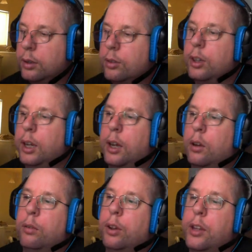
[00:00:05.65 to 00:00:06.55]
see
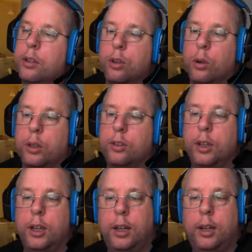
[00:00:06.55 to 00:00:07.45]
how everything's going
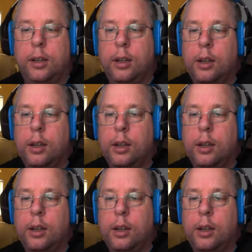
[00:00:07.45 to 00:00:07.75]
today.